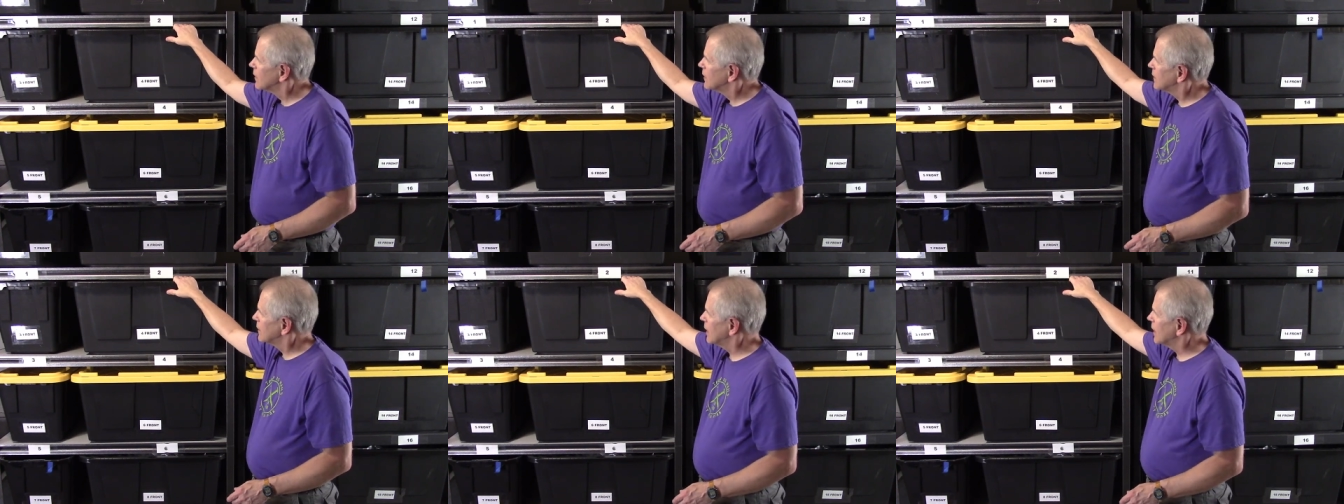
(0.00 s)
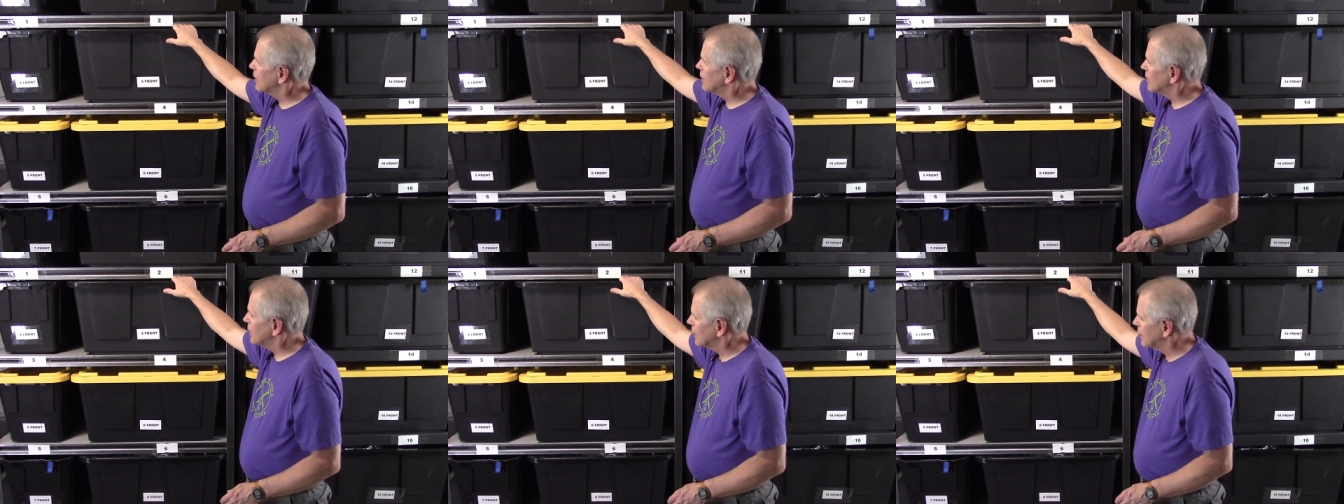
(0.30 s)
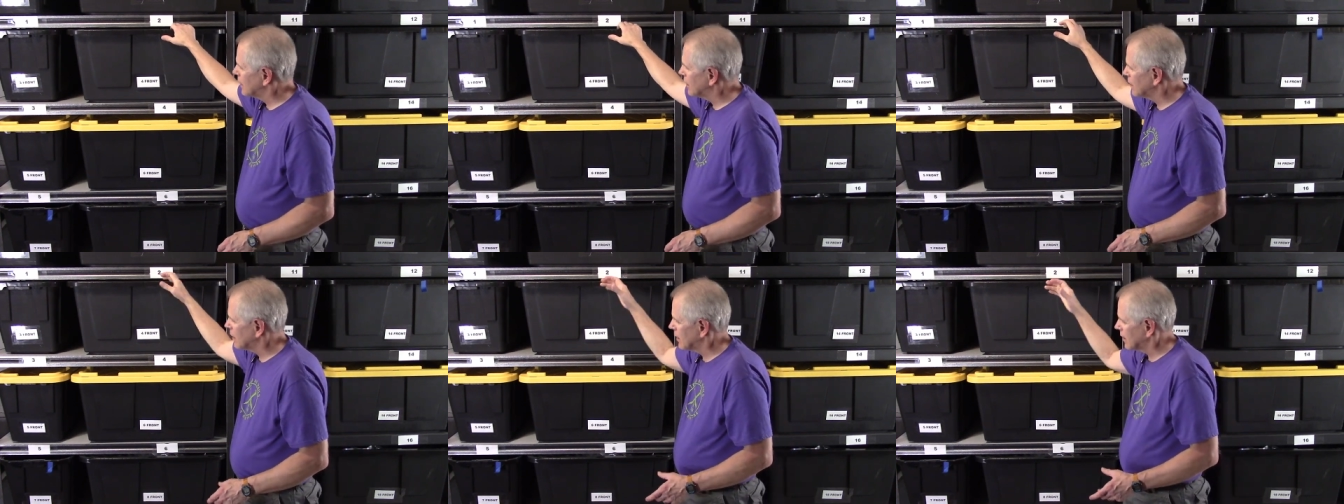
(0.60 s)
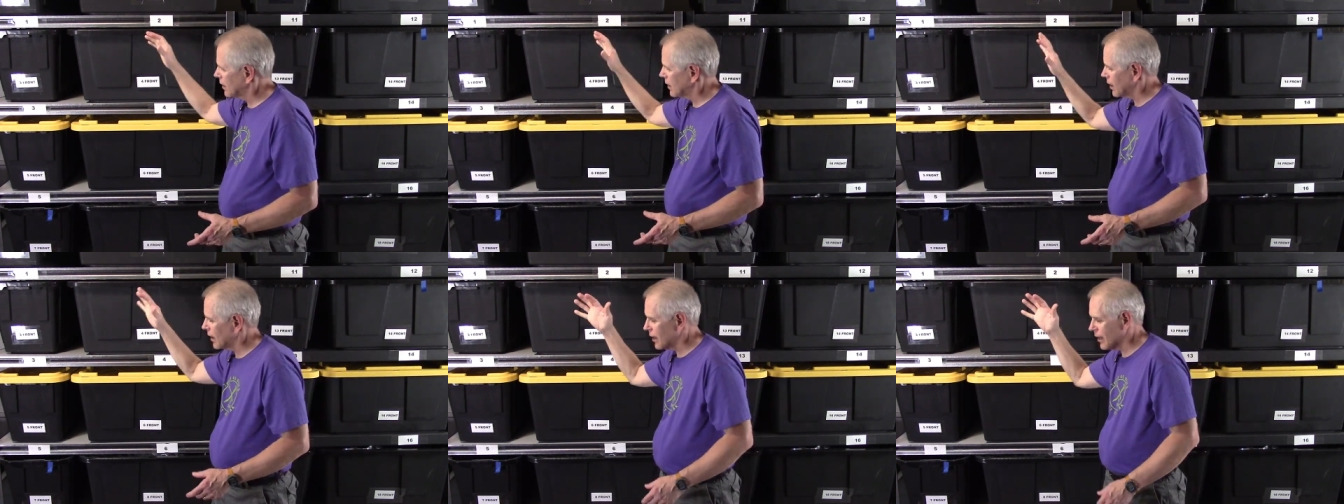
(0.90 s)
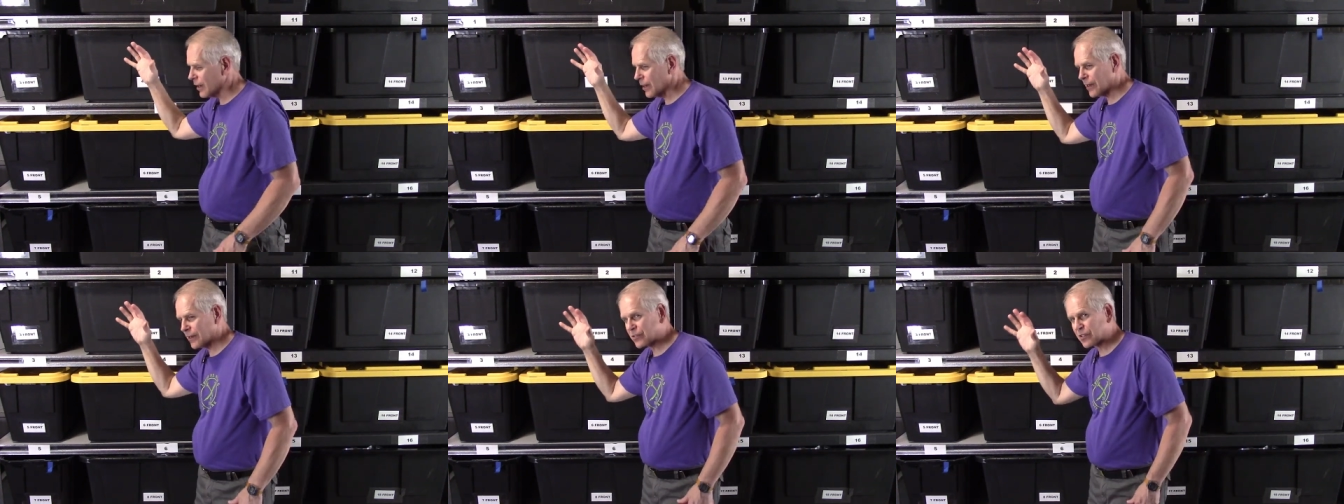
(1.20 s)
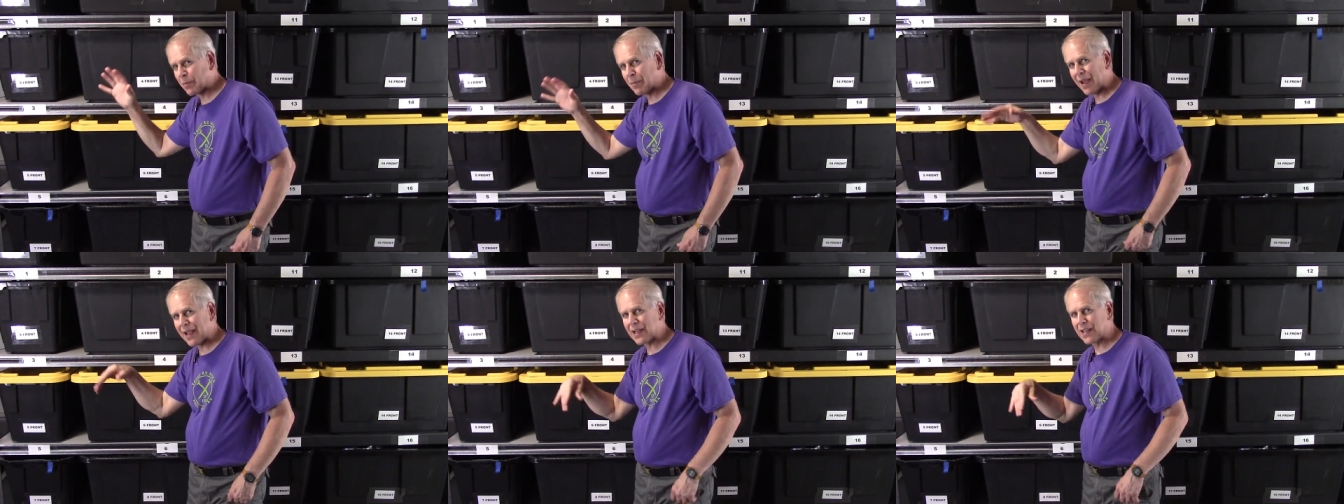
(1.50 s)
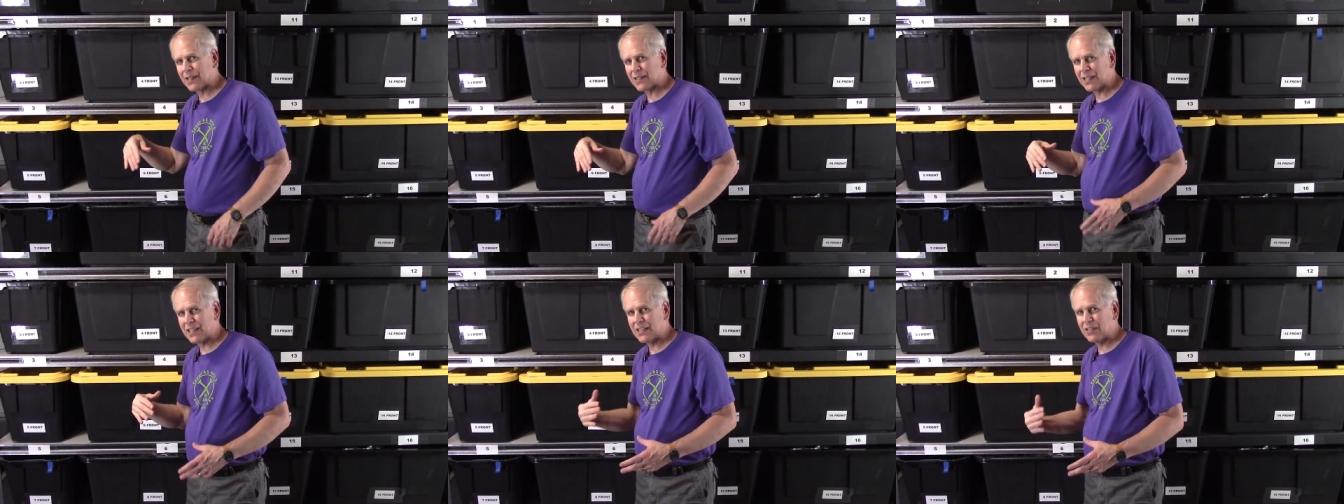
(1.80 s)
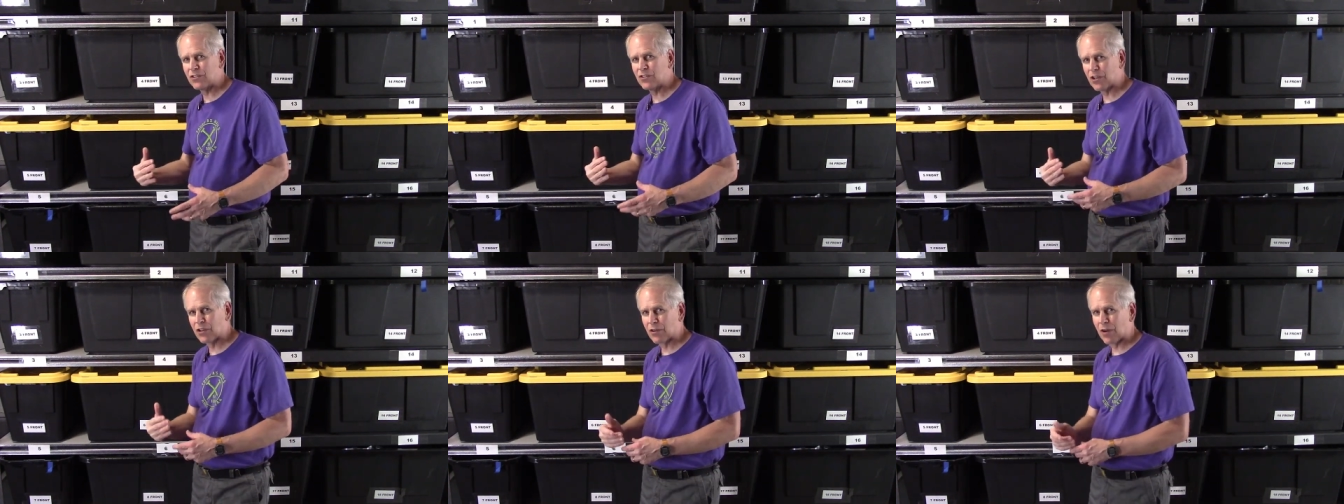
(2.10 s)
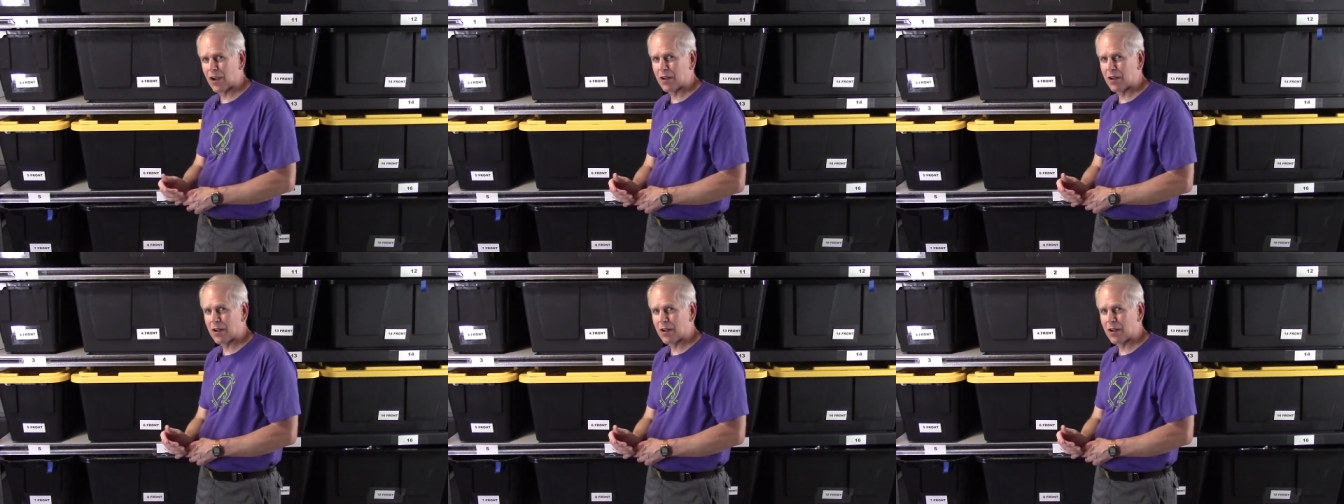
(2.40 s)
Now, uh, to make it easier